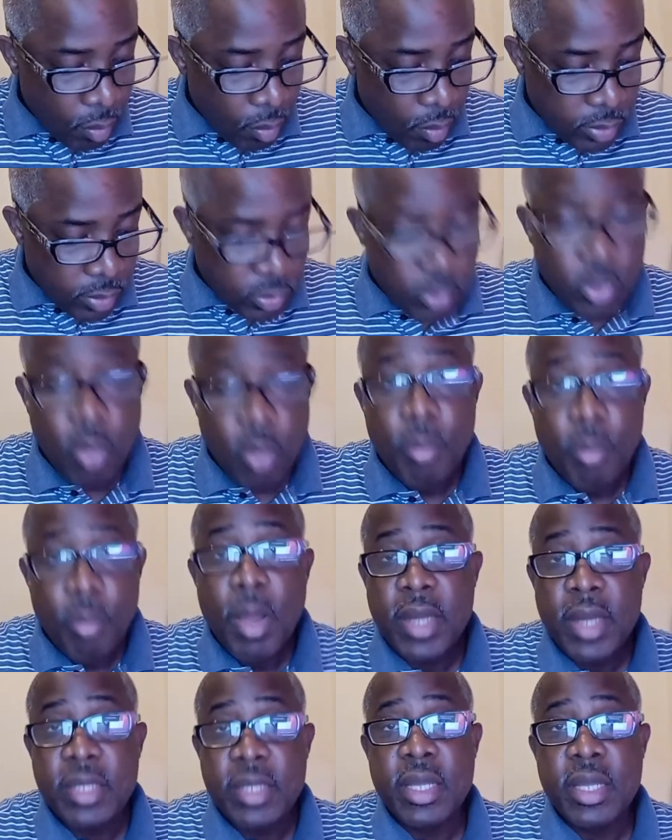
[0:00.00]
your
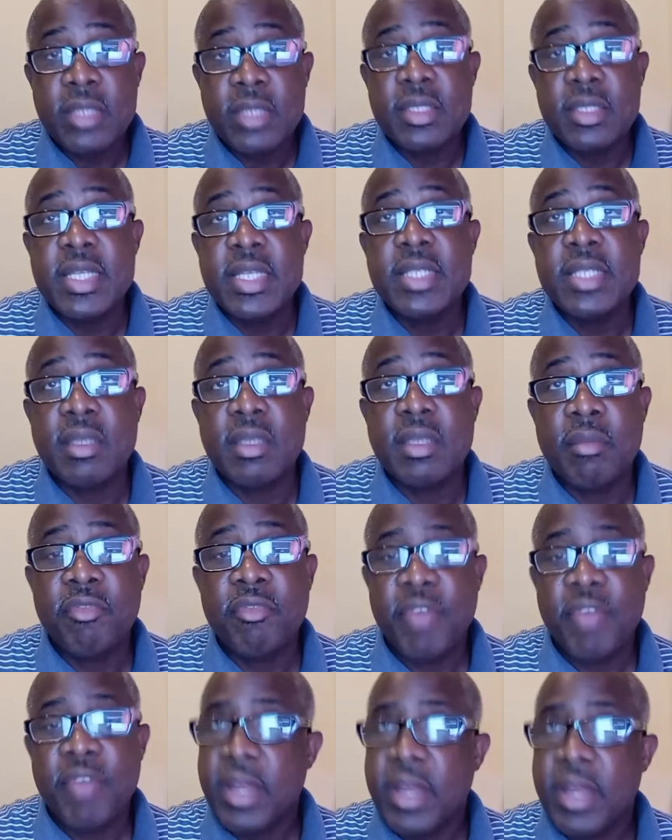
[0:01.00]
body does need some
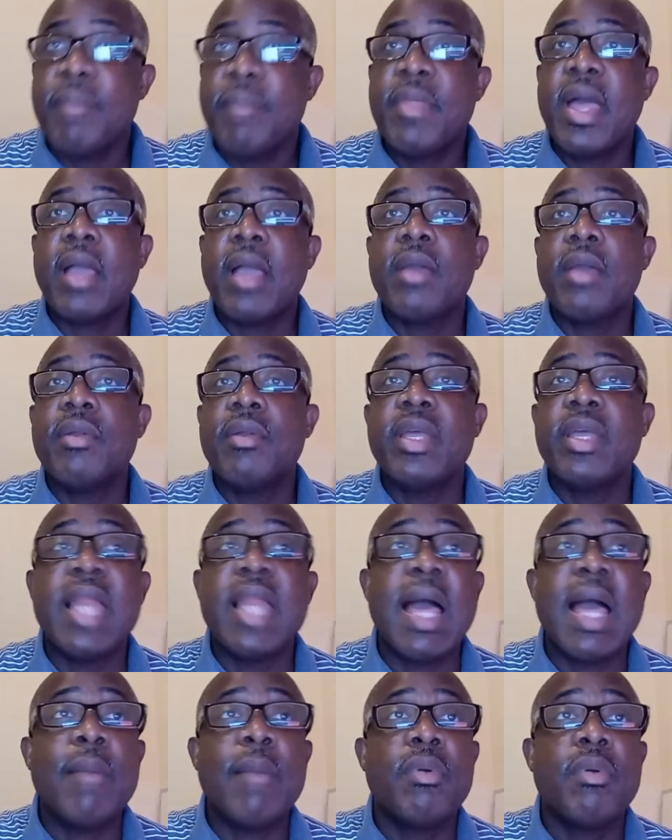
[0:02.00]
fat. I'm not going to
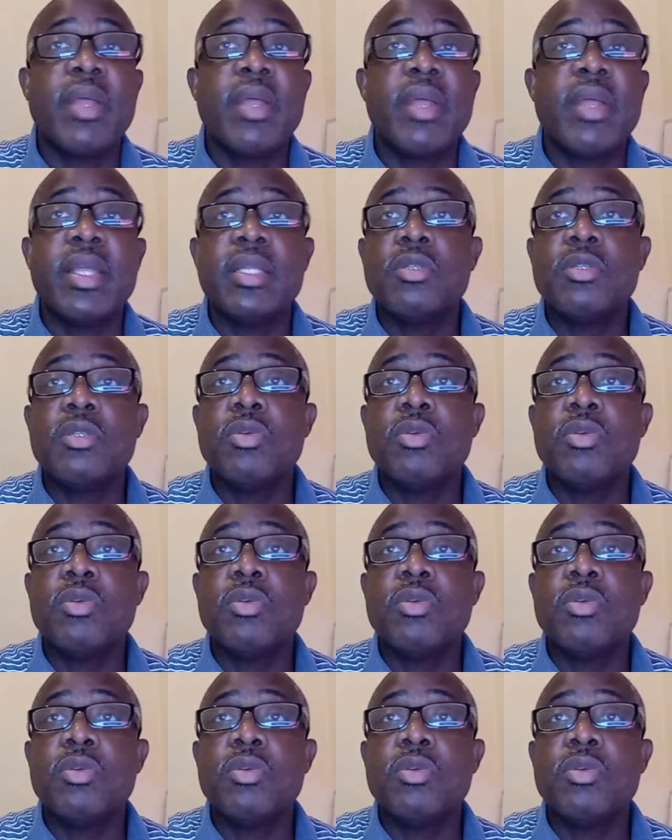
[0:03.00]
elaborate too